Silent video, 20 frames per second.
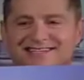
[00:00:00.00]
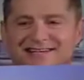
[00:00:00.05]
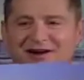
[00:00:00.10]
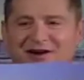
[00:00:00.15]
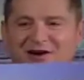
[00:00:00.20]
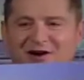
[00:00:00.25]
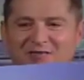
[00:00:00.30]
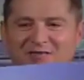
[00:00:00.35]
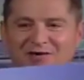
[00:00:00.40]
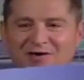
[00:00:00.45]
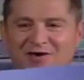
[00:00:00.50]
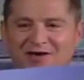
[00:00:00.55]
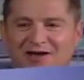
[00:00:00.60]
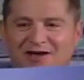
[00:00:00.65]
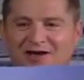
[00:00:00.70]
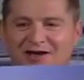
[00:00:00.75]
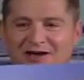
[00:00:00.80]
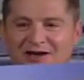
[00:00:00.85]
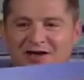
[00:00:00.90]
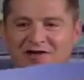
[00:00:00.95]
ceremony
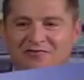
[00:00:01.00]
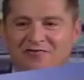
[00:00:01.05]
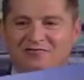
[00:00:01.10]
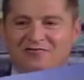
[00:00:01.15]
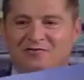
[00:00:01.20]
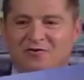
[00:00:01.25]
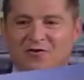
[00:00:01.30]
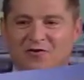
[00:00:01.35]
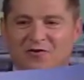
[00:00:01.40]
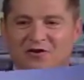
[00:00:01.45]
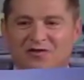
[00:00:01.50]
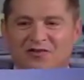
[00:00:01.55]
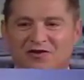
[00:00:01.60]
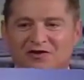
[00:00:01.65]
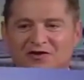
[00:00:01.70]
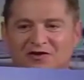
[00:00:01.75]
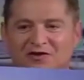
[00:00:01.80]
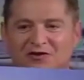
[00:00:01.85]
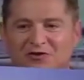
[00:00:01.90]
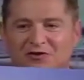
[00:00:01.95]
for the
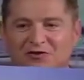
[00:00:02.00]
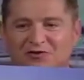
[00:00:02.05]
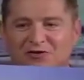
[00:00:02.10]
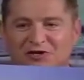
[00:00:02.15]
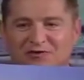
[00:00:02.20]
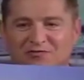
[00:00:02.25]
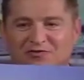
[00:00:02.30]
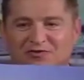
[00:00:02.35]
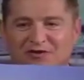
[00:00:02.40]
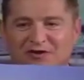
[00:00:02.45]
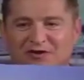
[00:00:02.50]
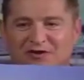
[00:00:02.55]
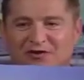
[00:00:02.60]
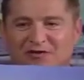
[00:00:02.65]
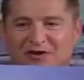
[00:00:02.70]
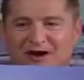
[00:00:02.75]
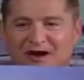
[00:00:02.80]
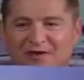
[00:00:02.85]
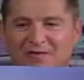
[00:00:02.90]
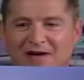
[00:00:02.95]
nursing
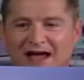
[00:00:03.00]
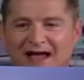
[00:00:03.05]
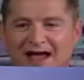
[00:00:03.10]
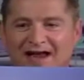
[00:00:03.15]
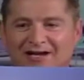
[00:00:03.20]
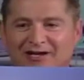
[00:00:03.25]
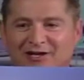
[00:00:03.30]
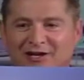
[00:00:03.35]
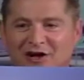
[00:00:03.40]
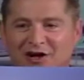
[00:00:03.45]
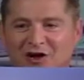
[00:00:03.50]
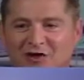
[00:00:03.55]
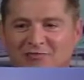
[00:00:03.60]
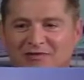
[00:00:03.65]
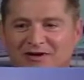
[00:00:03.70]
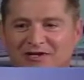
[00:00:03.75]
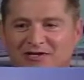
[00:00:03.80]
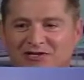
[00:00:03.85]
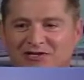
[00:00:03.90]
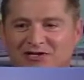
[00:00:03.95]
program at Long
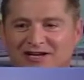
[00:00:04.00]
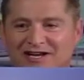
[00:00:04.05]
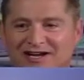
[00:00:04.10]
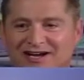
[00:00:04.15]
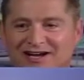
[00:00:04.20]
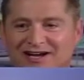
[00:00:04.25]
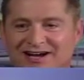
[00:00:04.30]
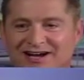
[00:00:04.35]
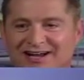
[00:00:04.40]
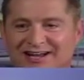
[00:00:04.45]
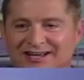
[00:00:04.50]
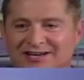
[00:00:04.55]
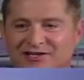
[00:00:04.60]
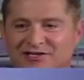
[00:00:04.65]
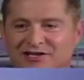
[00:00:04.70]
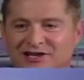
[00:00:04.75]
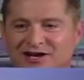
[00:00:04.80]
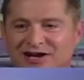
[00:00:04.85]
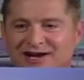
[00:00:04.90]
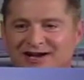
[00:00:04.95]
Beach City
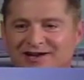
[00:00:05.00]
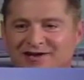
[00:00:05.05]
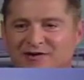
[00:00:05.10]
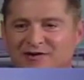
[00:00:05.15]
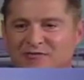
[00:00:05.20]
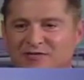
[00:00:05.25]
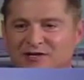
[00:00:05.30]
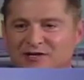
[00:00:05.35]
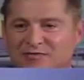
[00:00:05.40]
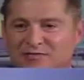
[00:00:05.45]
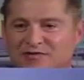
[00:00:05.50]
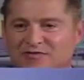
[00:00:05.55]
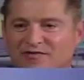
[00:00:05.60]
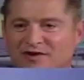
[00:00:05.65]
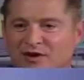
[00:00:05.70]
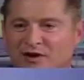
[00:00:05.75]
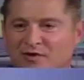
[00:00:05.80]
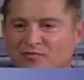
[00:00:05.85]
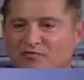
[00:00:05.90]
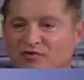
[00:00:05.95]
College. You must be
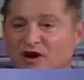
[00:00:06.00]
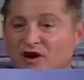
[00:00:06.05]
very